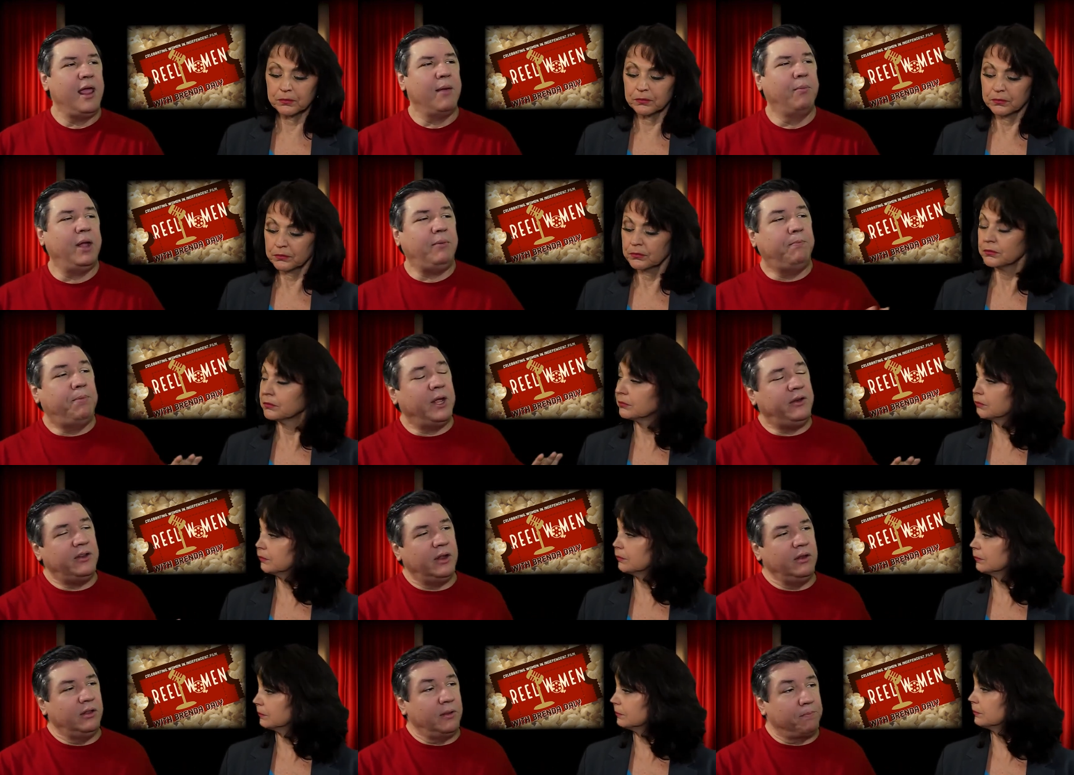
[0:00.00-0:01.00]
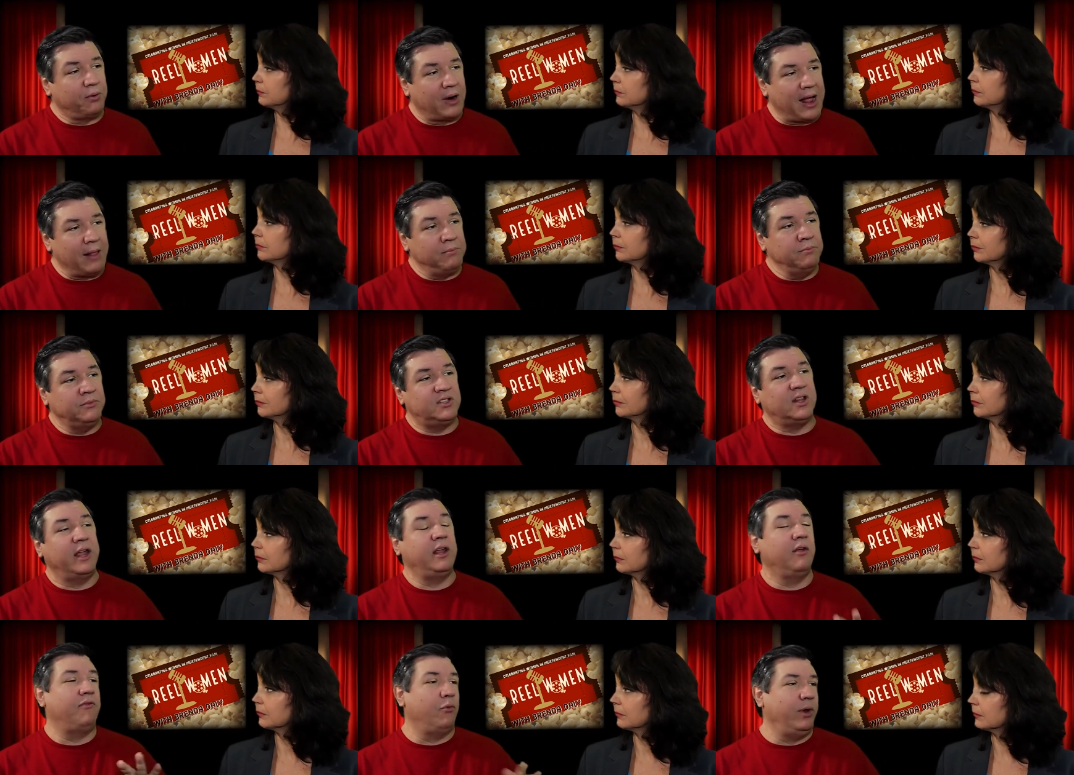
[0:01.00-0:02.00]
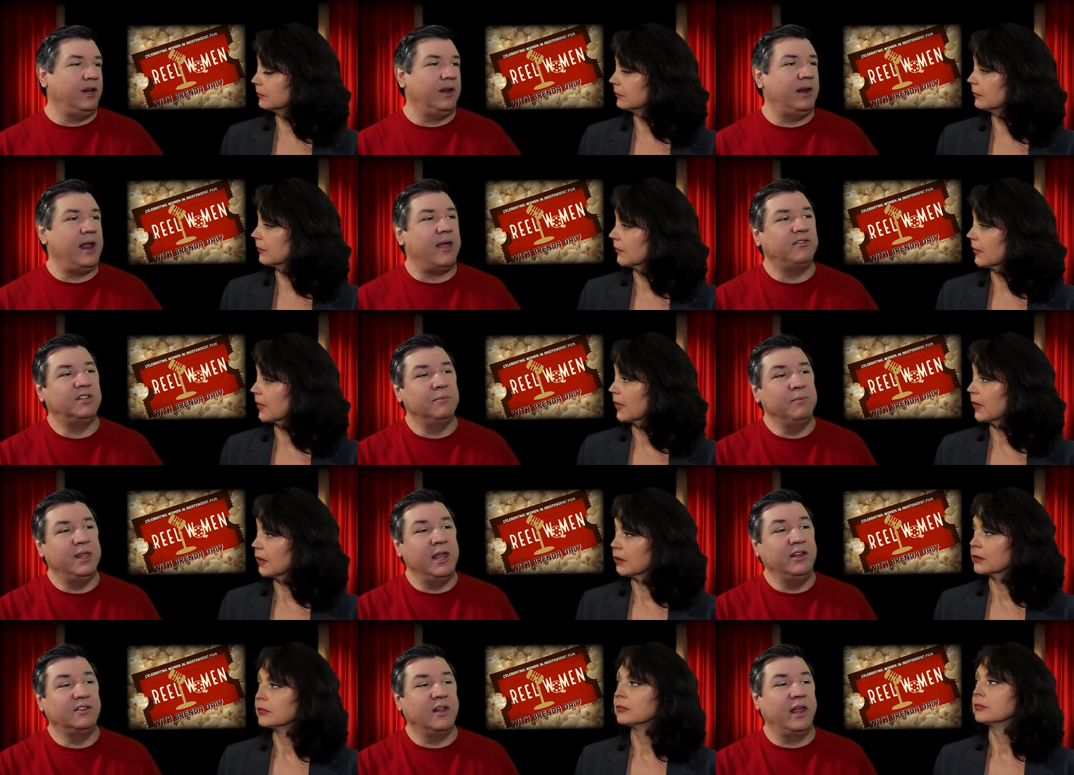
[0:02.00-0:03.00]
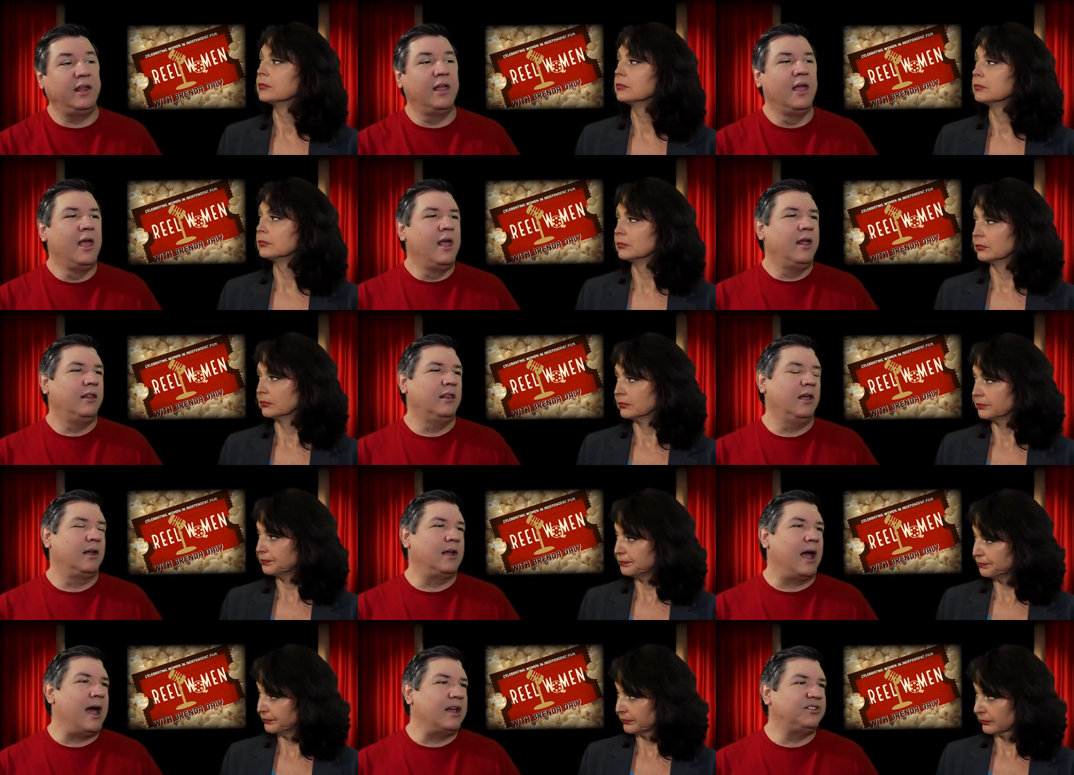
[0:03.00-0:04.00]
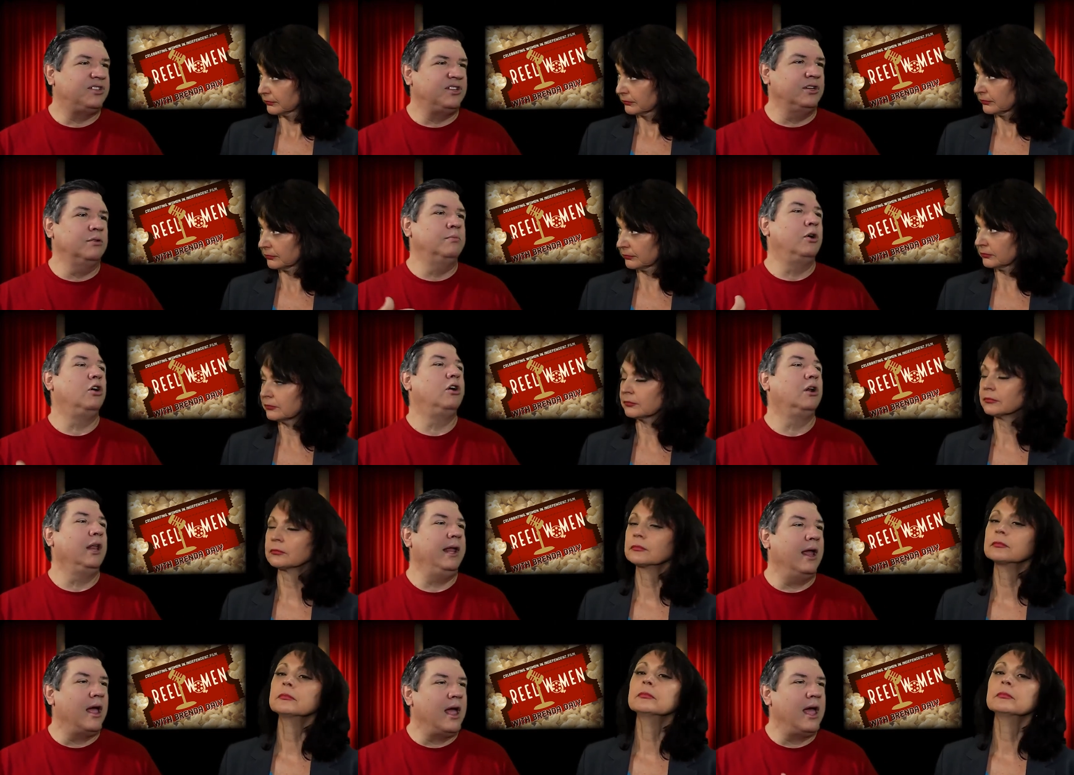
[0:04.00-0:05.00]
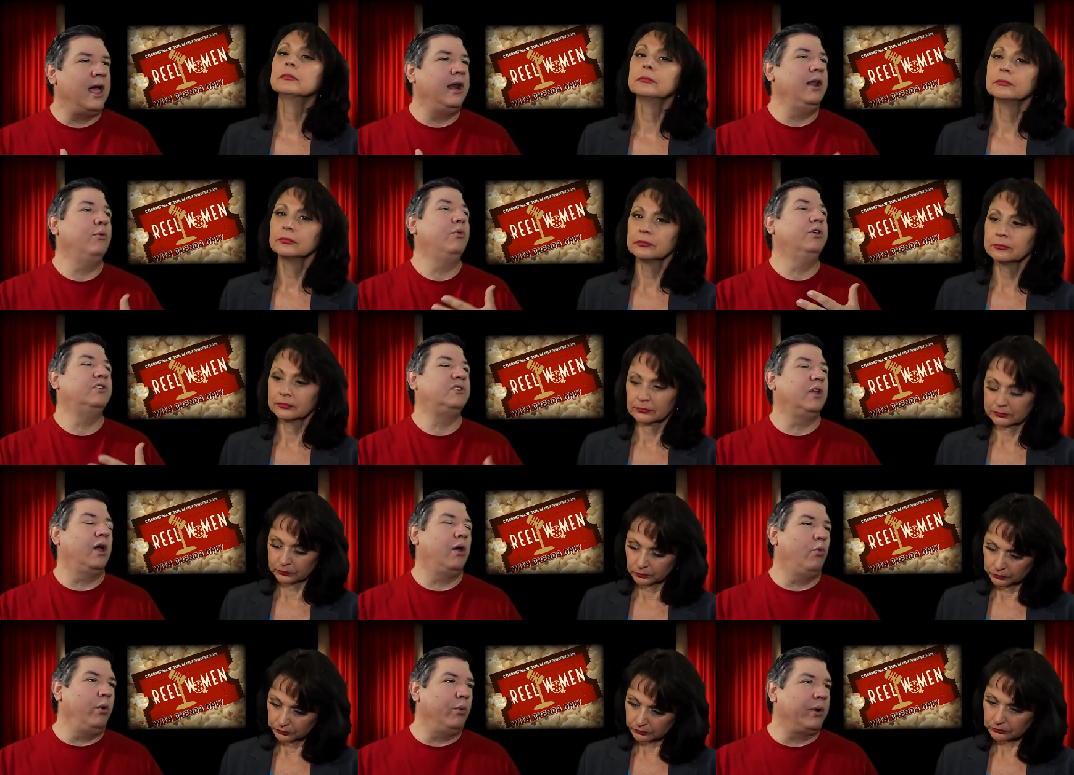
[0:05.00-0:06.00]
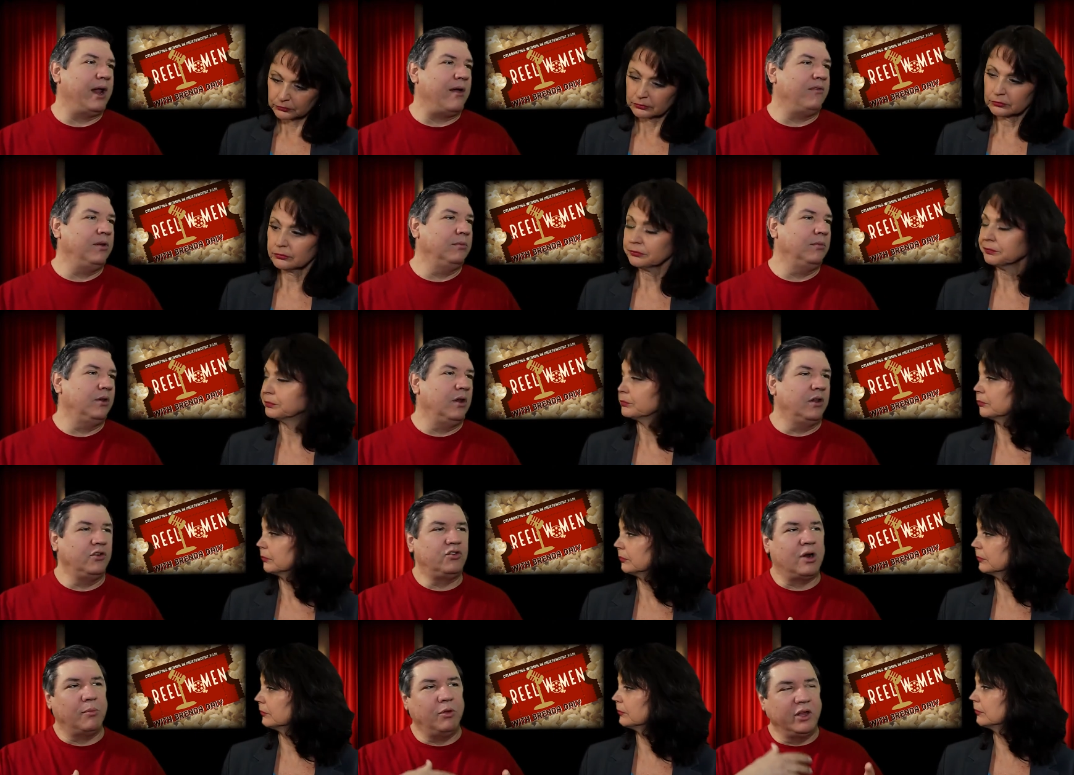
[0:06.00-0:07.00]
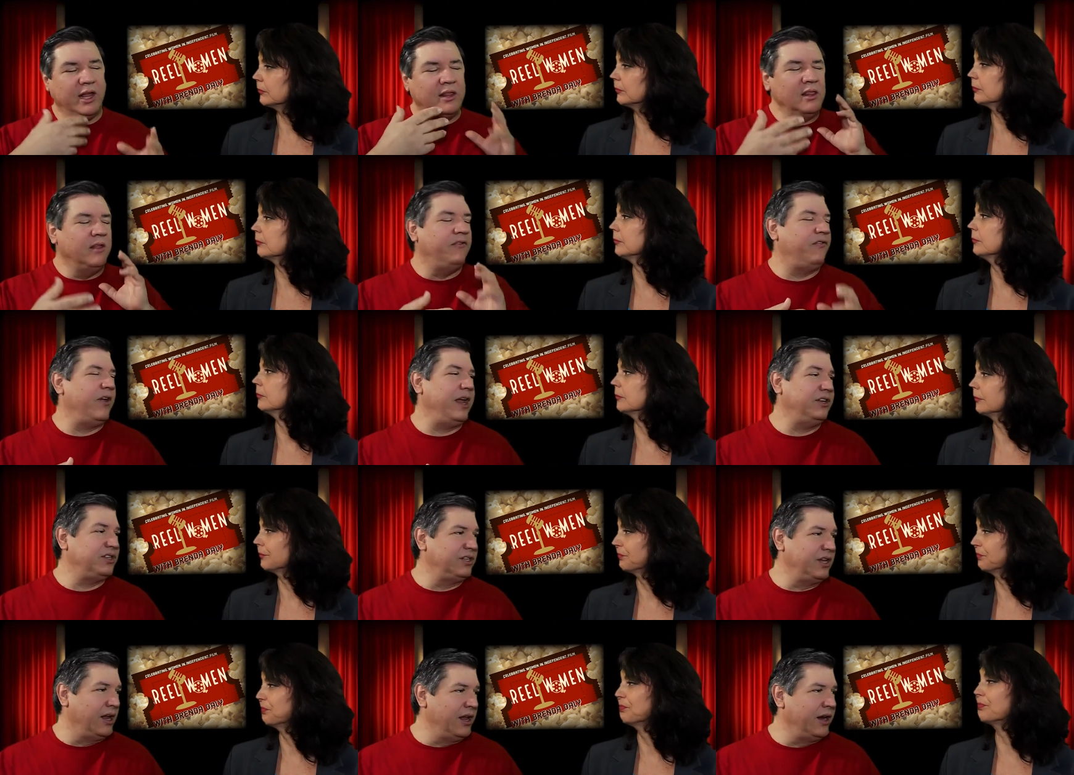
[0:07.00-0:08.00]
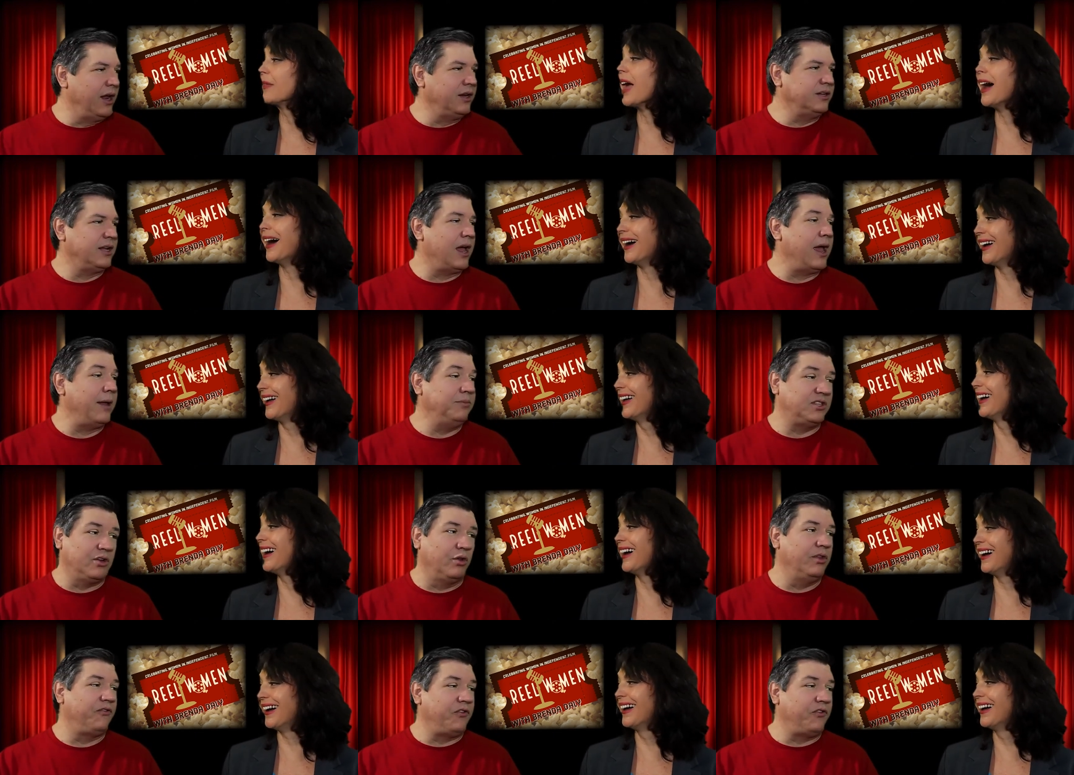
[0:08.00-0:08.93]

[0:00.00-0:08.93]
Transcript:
Speaker 1: but but the problems like if we did have some things like the costume early on it was uh, we were having trouble getting the face done on uh-huh, time so uh-huh.